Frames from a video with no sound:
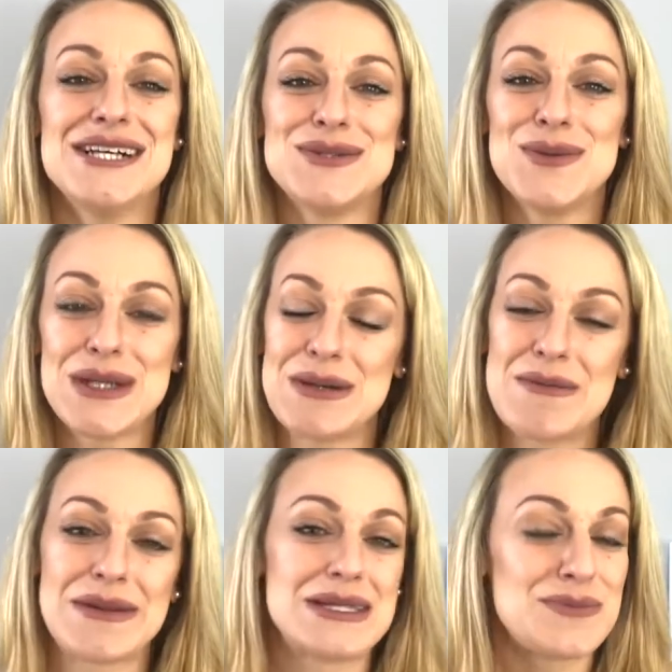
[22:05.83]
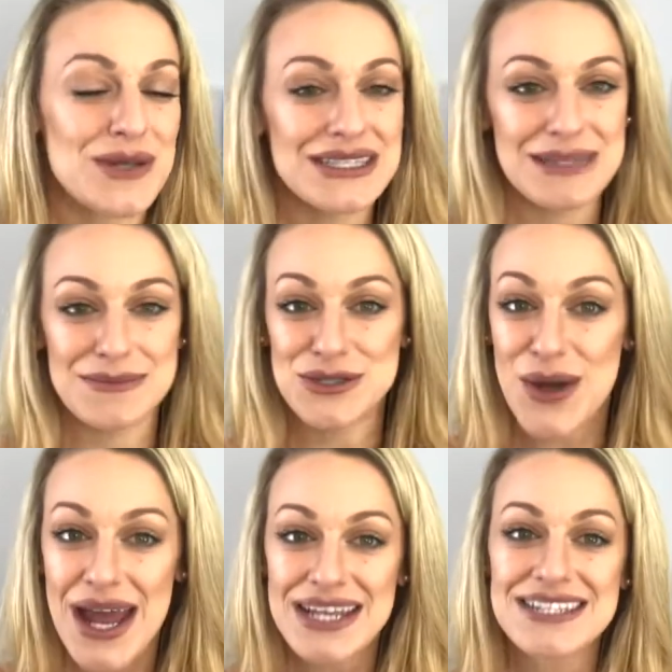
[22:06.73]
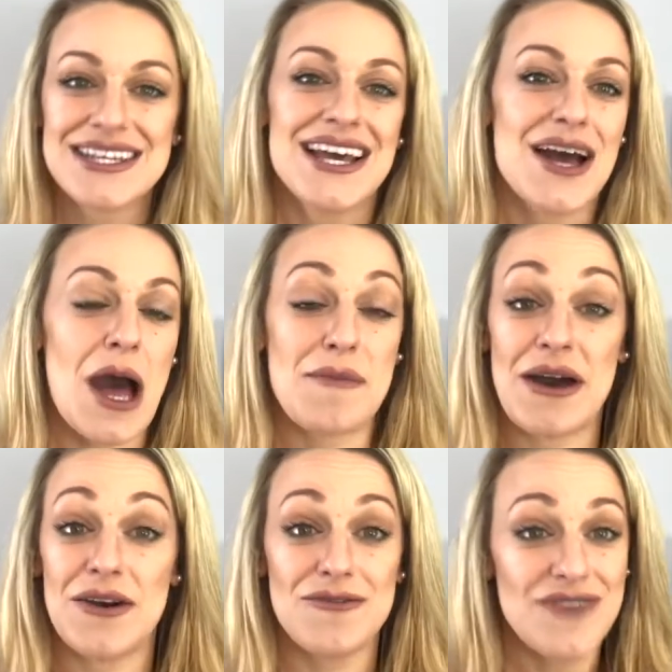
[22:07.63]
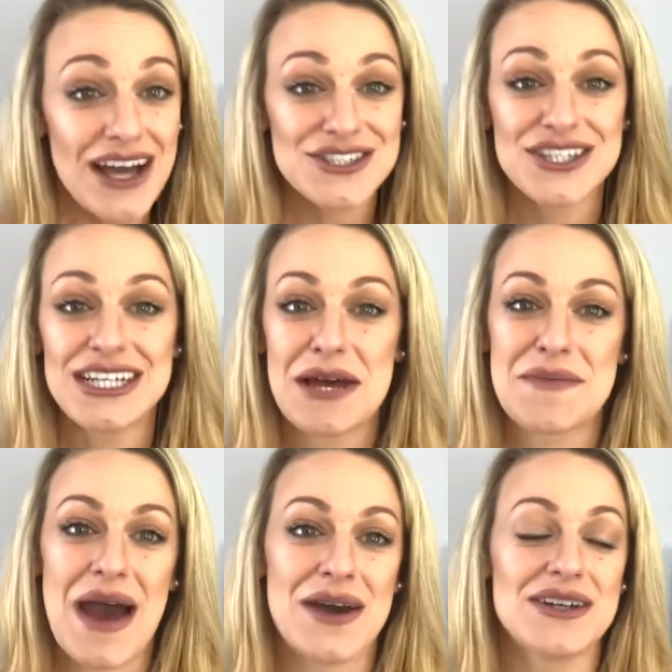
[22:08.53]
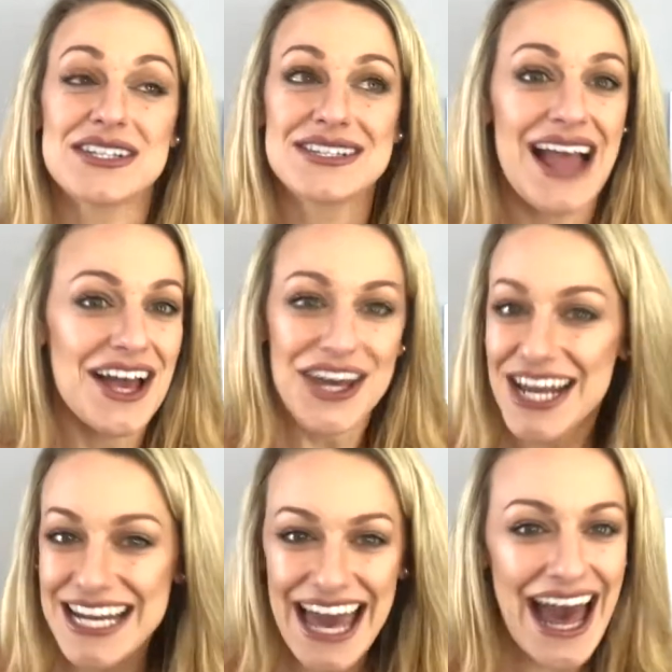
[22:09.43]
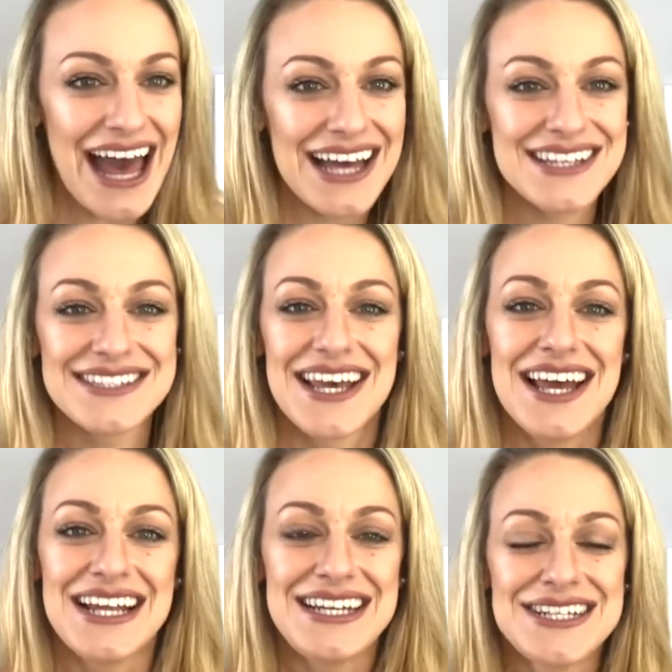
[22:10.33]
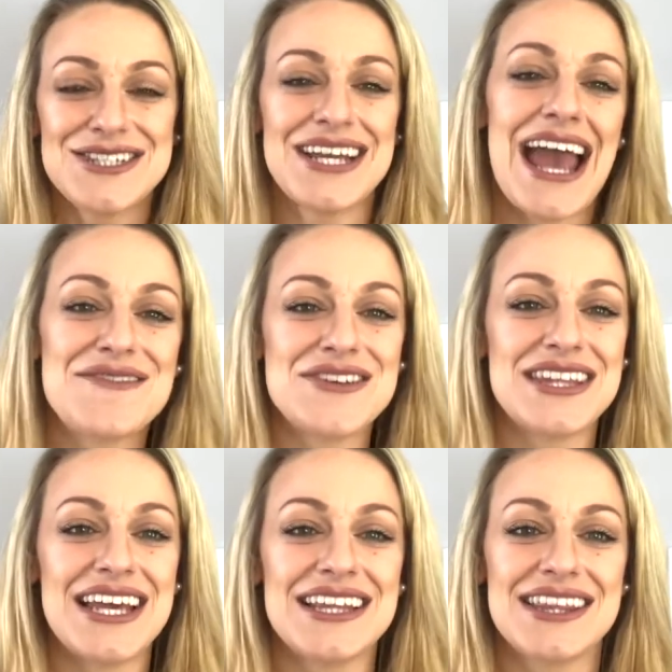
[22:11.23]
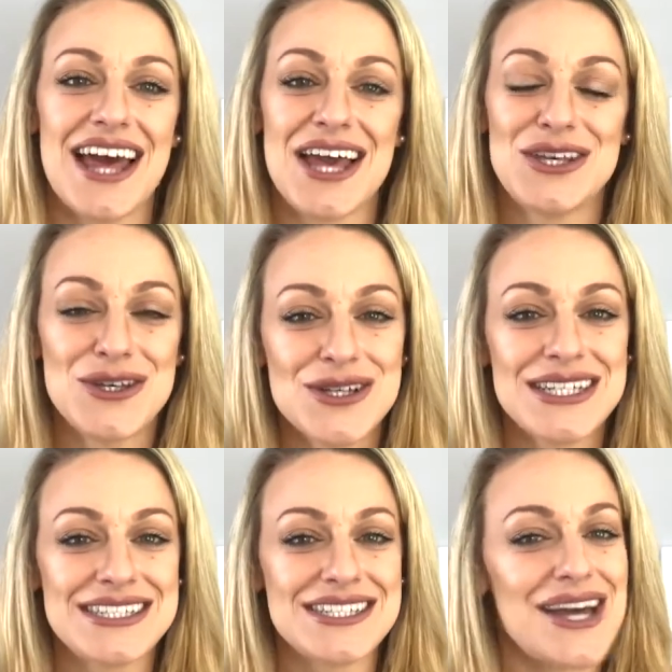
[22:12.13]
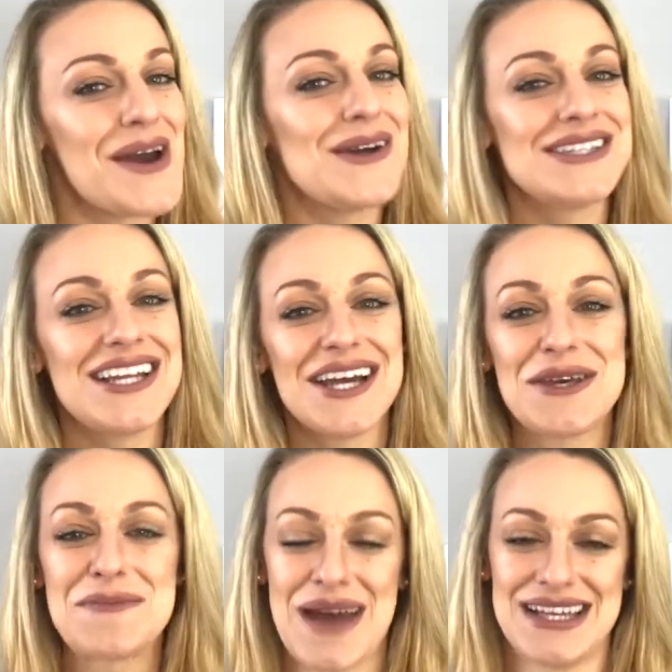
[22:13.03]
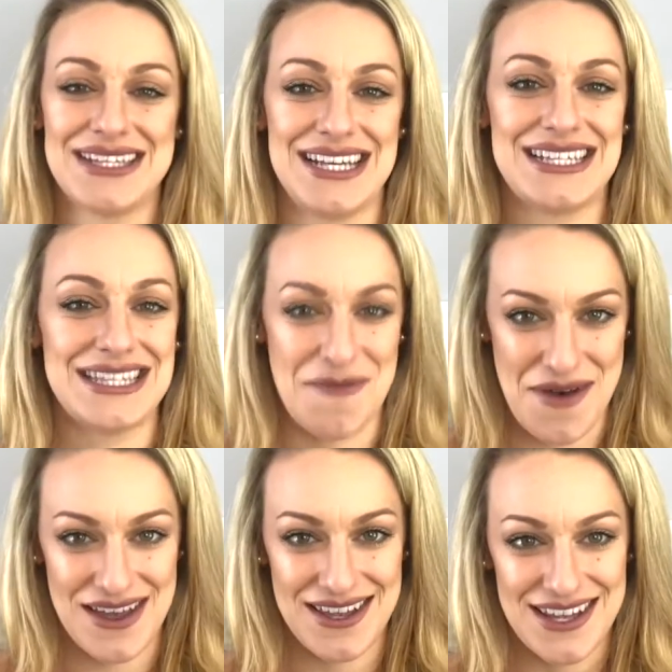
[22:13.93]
It's all gonna be about the spring and summer trends, about fashion, about girly hacks, literally everything that you'll need to know to look your best this summer.